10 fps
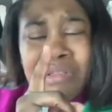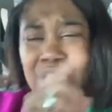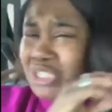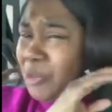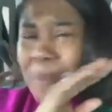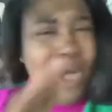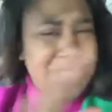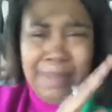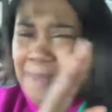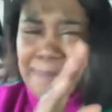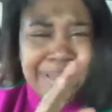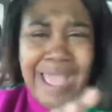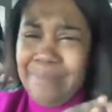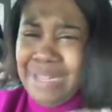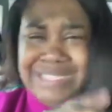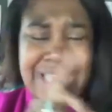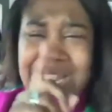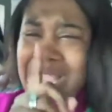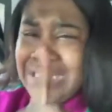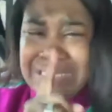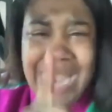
You're supposed to be blameless, and he's